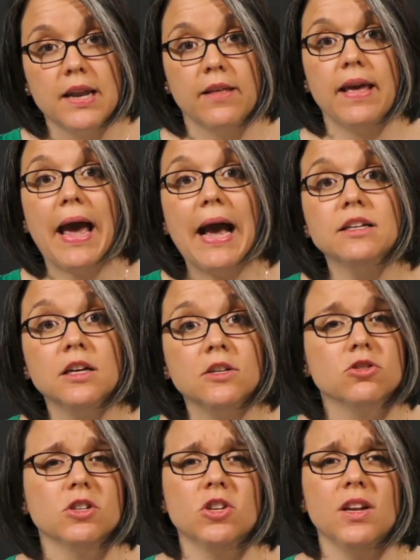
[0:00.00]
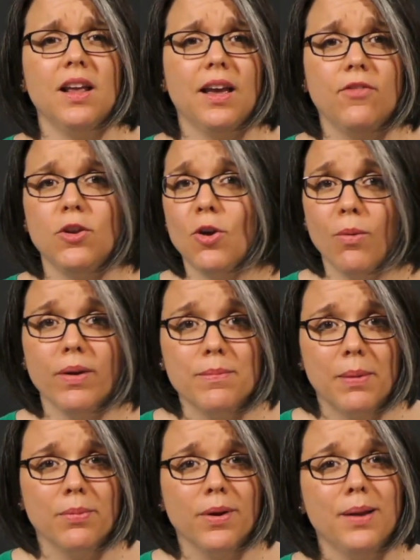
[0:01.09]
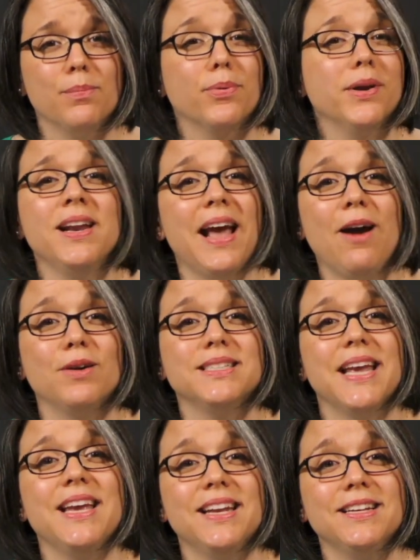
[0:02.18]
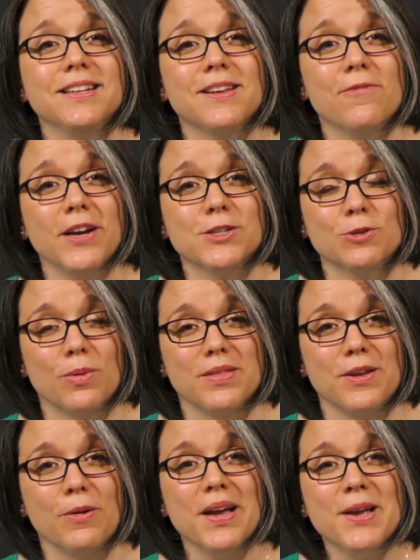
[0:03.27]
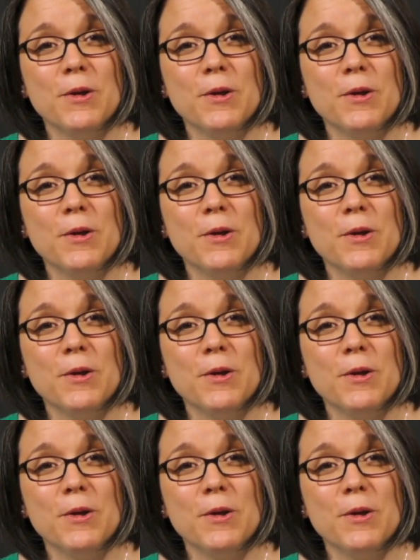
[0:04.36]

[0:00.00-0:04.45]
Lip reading: Now the act of contrition, if you don't remember it, print it out and take it into the confessional with you.